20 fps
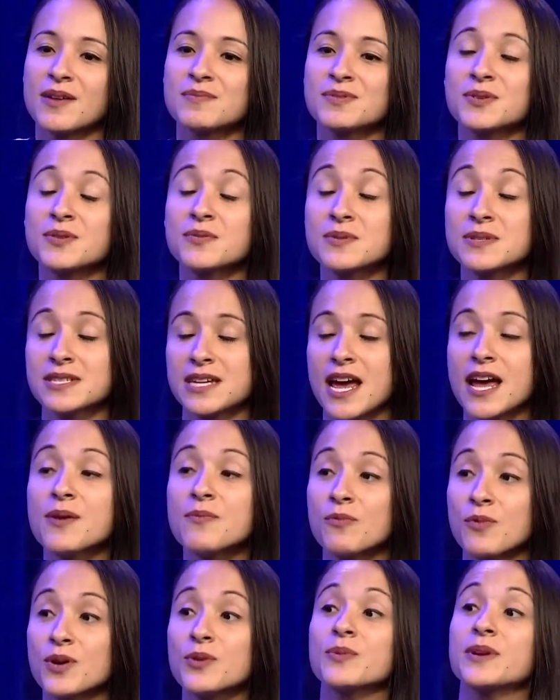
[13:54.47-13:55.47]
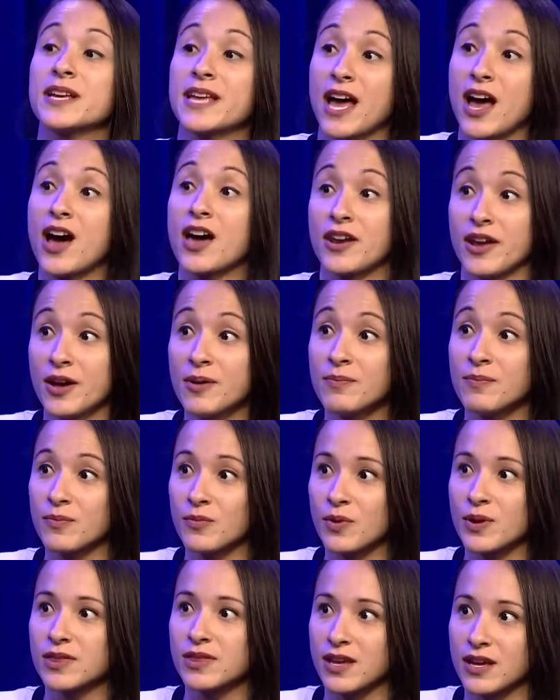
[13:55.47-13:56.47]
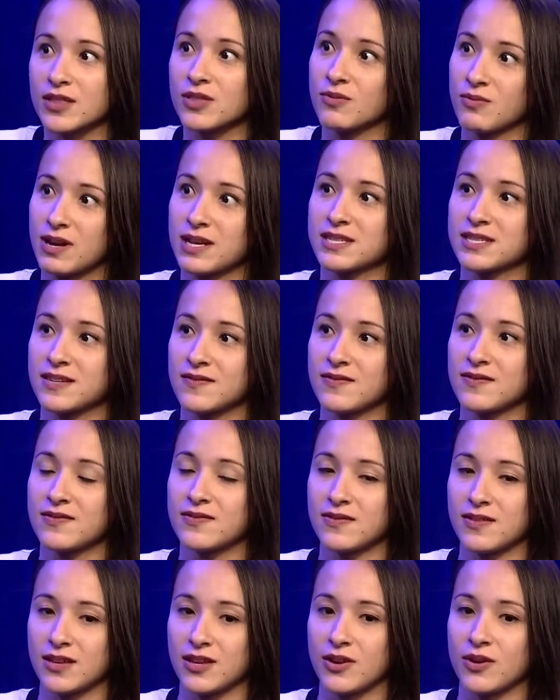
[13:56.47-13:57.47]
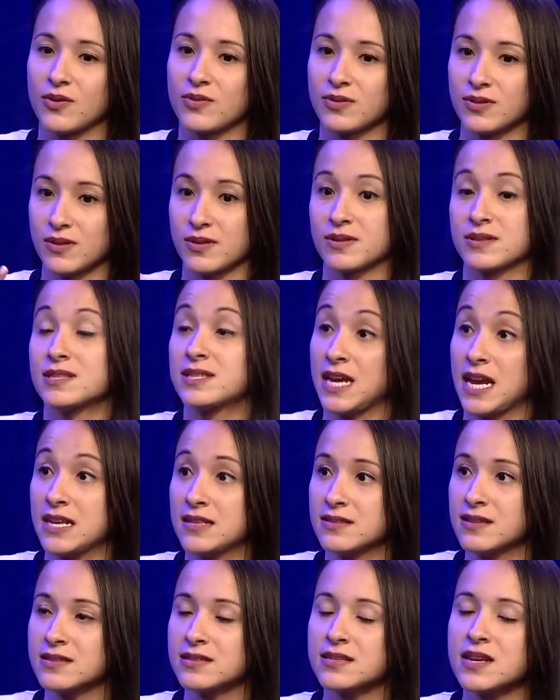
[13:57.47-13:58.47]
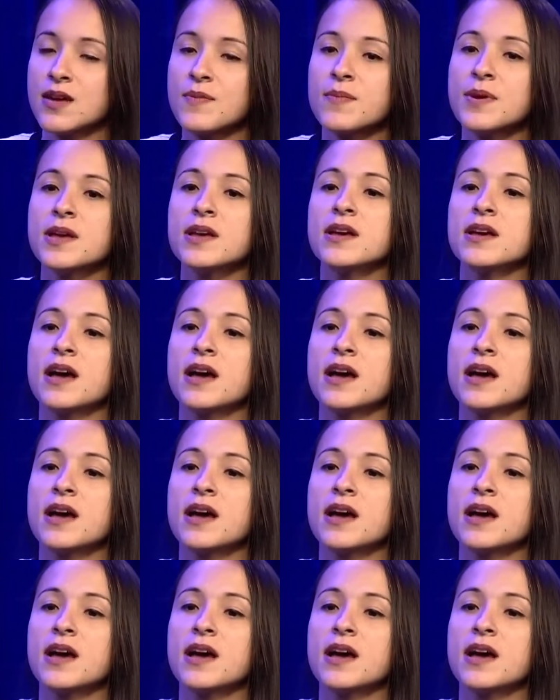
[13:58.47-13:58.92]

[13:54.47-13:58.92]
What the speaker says: So it was time when we caught up with like the rest of the state system,